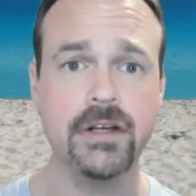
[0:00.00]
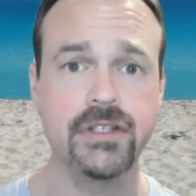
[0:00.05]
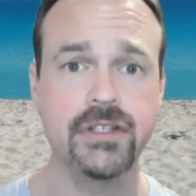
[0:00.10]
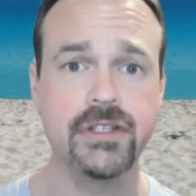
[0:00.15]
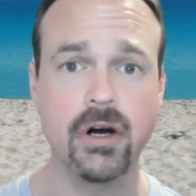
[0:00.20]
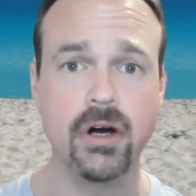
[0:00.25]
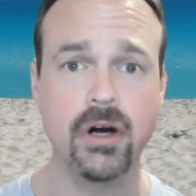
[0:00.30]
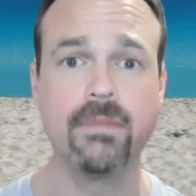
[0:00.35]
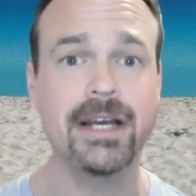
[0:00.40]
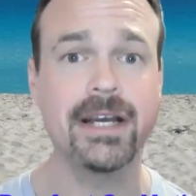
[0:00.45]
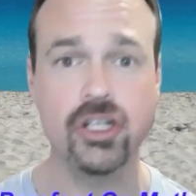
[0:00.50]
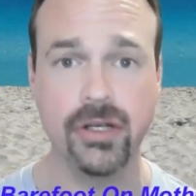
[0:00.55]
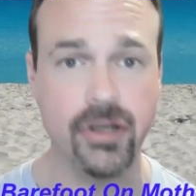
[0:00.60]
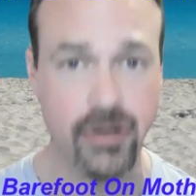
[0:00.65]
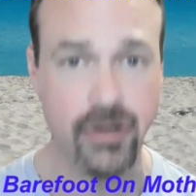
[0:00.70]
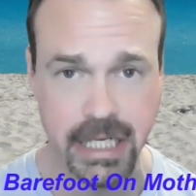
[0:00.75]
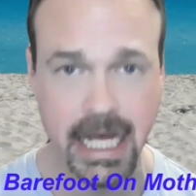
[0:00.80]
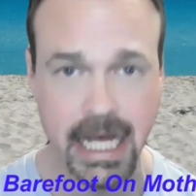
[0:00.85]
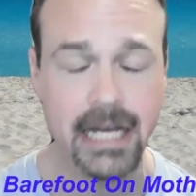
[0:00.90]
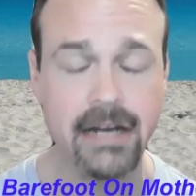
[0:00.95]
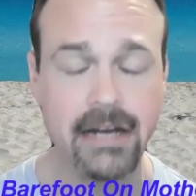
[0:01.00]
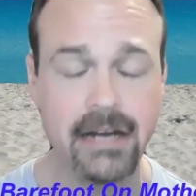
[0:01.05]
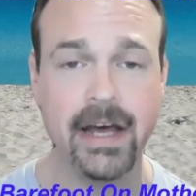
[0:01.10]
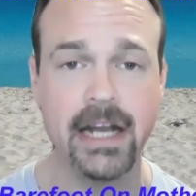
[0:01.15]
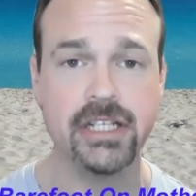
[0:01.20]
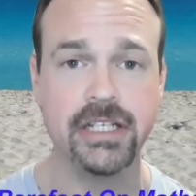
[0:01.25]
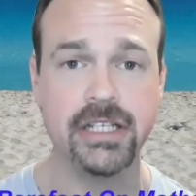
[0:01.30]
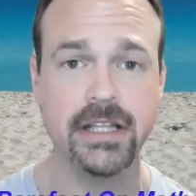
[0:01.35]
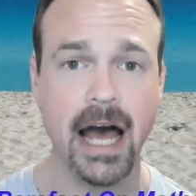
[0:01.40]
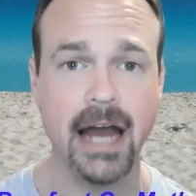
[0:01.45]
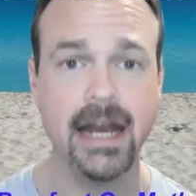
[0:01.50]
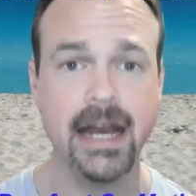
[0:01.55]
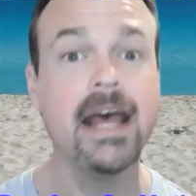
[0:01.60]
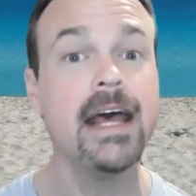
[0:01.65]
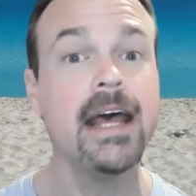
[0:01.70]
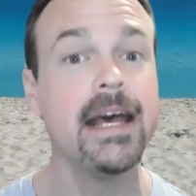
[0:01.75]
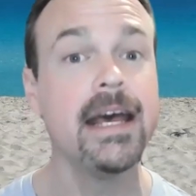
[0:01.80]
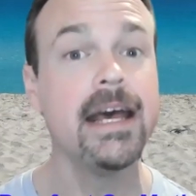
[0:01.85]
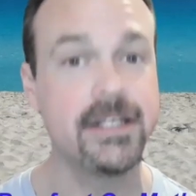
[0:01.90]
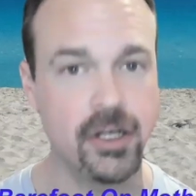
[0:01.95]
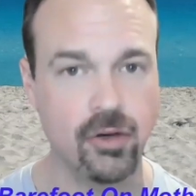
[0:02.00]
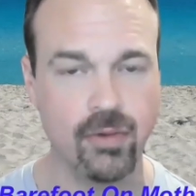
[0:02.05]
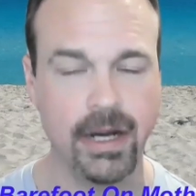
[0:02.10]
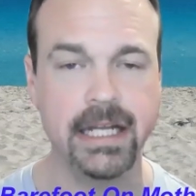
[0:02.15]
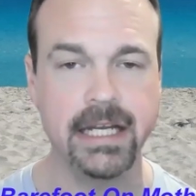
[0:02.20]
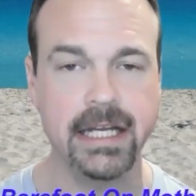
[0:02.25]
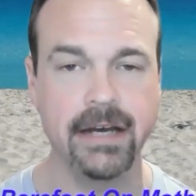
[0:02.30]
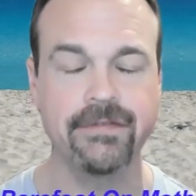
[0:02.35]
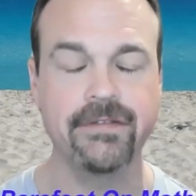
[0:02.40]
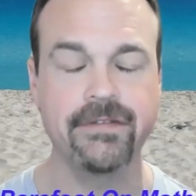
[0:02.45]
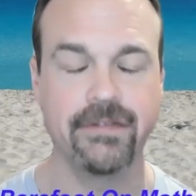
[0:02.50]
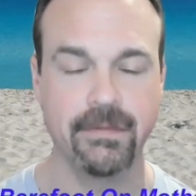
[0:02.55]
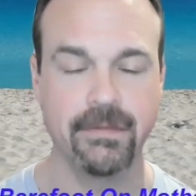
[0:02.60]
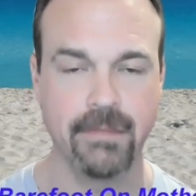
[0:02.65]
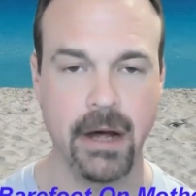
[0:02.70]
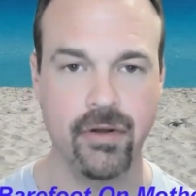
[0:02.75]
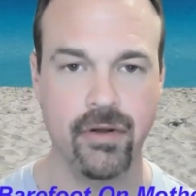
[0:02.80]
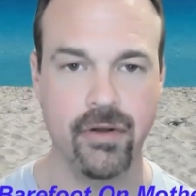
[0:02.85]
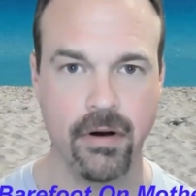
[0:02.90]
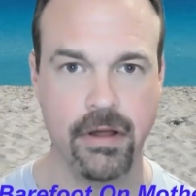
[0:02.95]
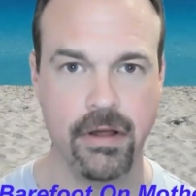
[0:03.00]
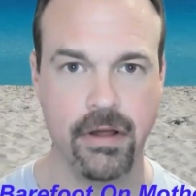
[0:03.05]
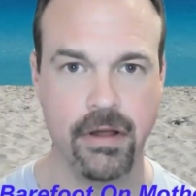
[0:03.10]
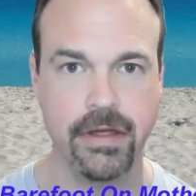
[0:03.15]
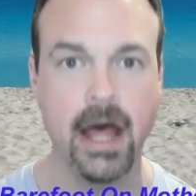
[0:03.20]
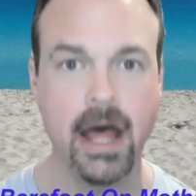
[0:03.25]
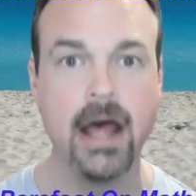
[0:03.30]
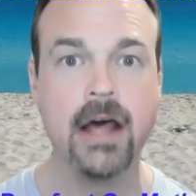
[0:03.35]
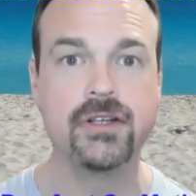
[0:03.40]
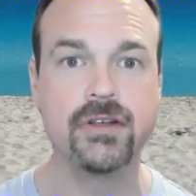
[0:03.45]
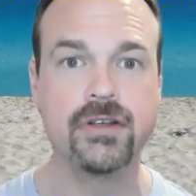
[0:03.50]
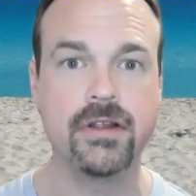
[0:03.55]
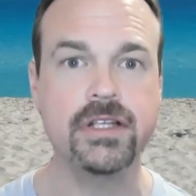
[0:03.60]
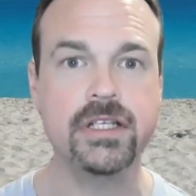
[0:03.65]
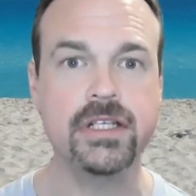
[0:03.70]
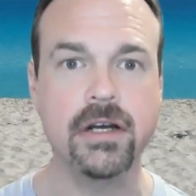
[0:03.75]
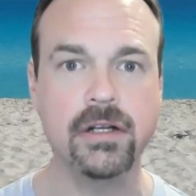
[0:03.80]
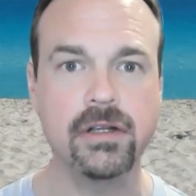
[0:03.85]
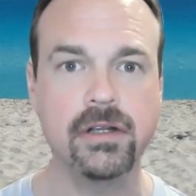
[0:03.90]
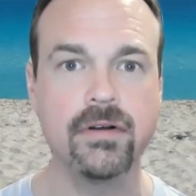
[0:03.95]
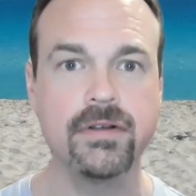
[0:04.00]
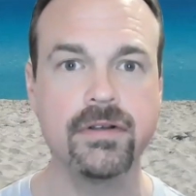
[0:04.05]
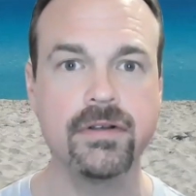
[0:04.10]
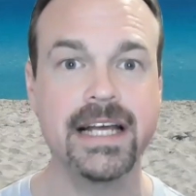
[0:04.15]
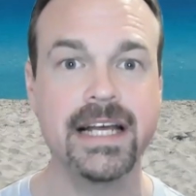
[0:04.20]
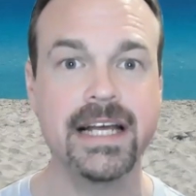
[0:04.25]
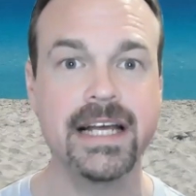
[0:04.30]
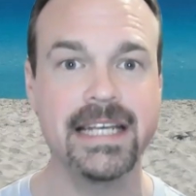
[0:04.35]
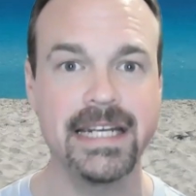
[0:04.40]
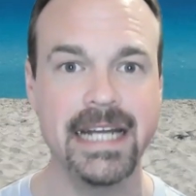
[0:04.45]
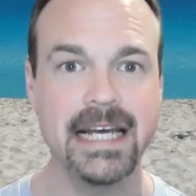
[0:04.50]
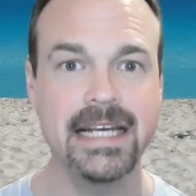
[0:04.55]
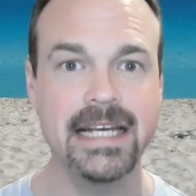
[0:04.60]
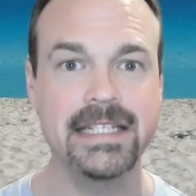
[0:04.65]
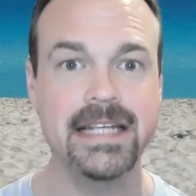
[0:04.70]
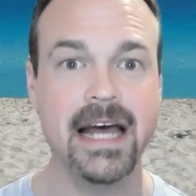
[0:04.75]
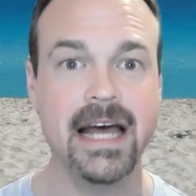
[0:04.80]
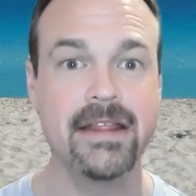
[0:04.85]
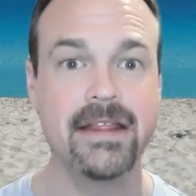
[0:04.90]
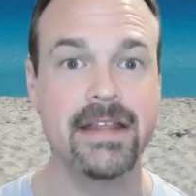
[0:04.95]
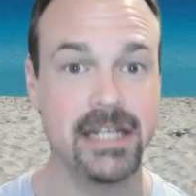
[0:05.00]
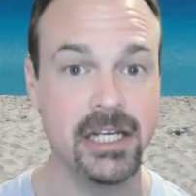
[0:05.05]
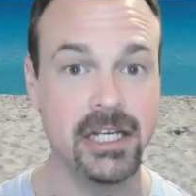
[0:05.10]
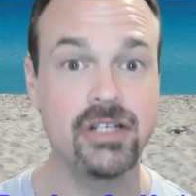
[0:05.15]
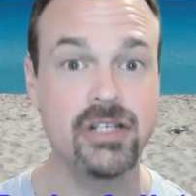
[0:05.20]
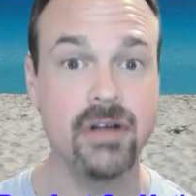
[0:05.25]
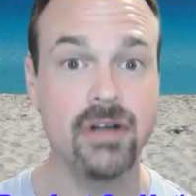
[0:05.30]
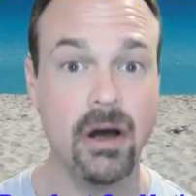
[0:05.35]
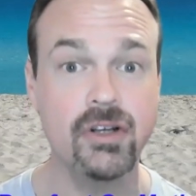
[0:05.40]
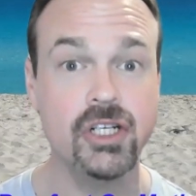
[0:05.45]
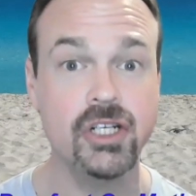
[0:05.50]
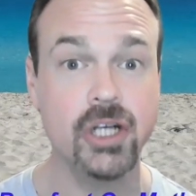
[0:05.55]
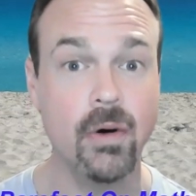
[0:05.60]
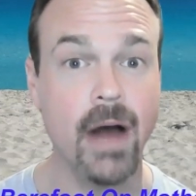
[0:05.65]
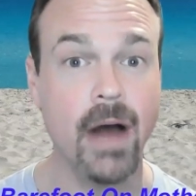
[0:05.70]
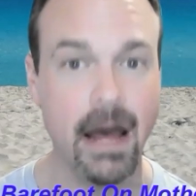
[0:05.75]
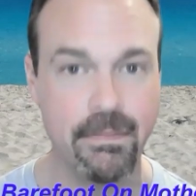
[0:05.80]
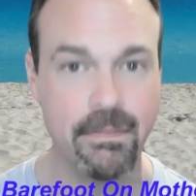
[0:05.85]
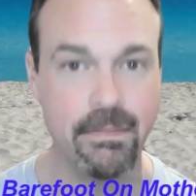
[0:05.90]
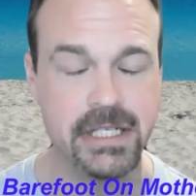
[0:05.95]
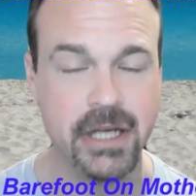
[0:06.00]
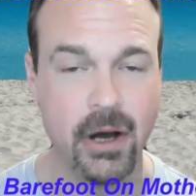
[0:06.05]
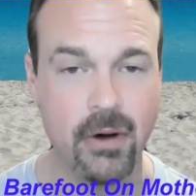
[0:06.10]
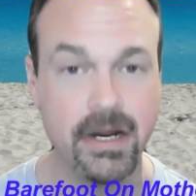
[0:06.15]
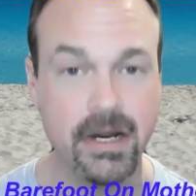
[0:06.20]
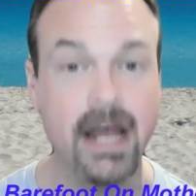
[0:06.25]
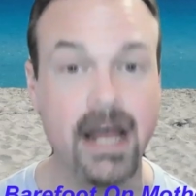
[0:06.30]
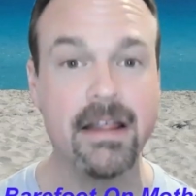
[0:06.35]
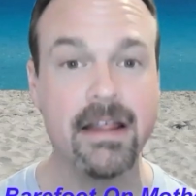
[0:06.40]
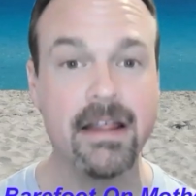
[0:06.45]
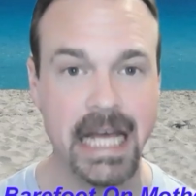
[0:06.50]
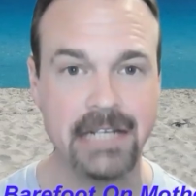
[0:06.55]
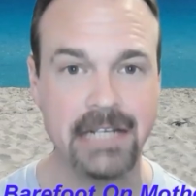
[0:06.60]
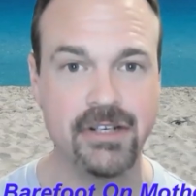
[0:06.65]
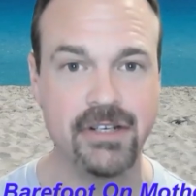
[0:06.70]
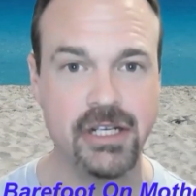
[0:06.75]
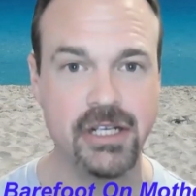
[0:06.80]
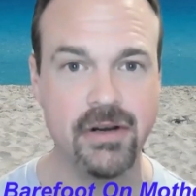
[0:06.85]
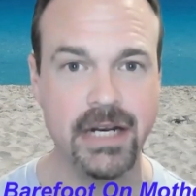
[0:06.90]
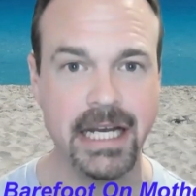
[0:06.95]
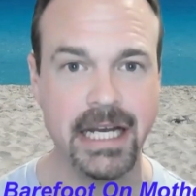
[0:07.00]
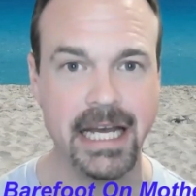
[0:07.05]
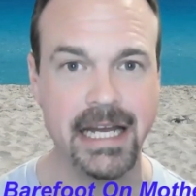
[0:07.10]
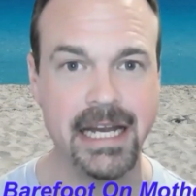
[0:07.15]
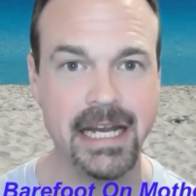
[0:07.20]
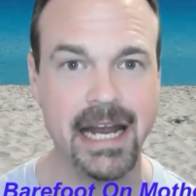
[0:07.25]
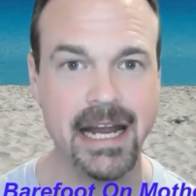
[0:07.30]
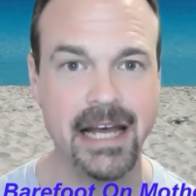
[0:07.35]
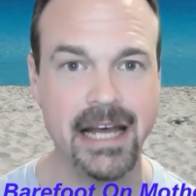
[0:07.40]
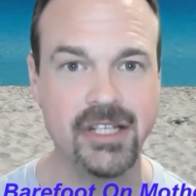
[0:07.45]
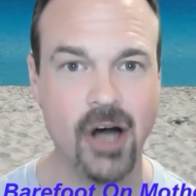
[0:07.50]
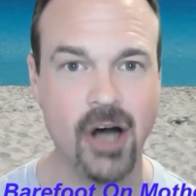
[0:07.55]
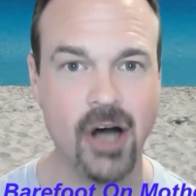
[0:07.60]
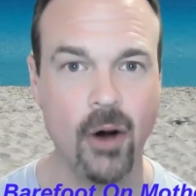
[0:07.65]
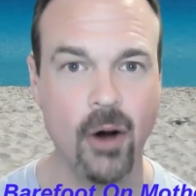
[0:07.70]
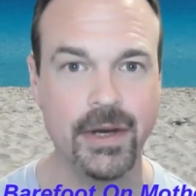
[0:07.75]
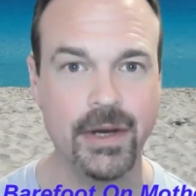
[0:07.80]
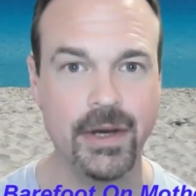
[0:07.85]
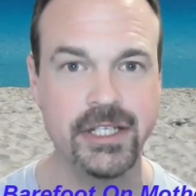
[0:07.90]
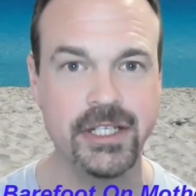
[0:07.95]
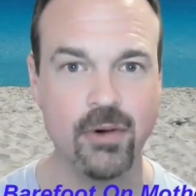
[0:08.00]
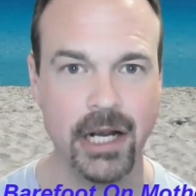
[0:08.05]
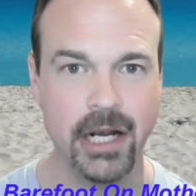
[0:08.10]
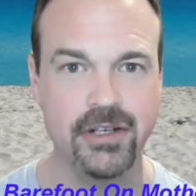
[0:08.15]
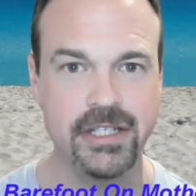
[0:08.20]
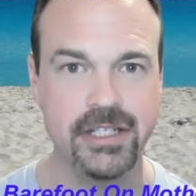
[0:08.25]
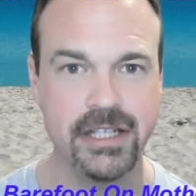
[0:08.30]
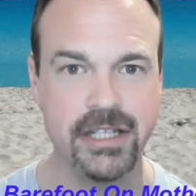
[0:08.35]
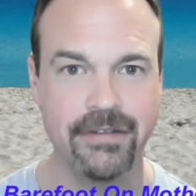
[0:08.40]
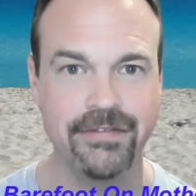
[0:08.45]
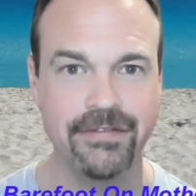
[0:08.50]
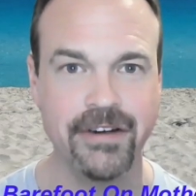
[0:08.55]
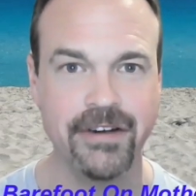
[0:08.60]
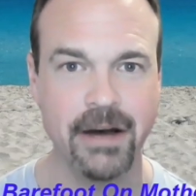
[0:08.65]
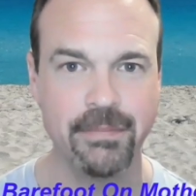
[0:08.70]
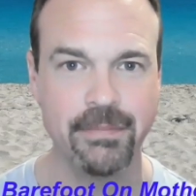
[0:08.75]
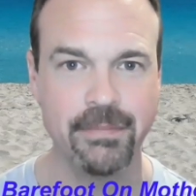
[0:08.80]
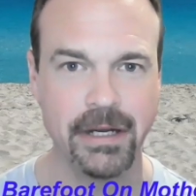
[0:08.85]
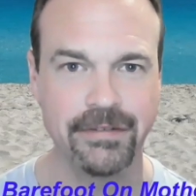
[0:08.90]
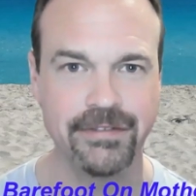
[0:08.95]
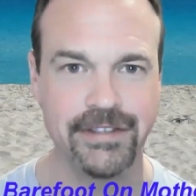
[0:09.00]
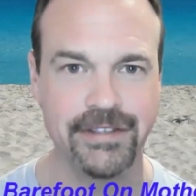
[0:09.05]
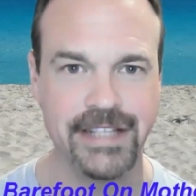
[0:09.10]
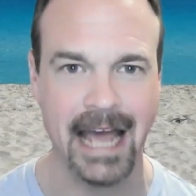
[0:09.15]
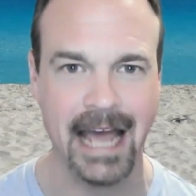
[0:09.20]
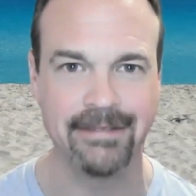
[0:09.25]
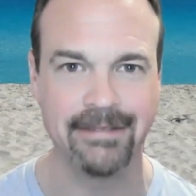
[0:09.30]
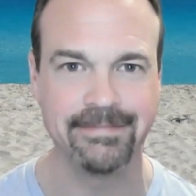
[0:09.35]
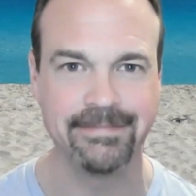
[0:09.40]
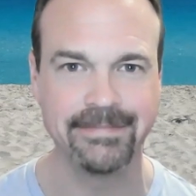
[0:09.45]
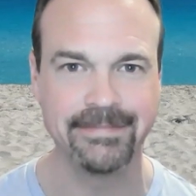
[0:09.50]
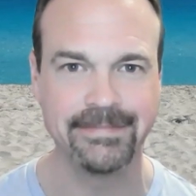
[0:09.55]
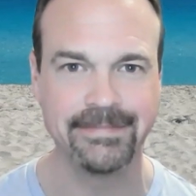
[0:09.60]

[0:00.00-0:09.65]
So make sure you take advantage of that. It's a great gift from Mother Earth. So this concludes today's The Did You Know Show episode. Thanks for tuning in. And as always, create yourself a beautiful day.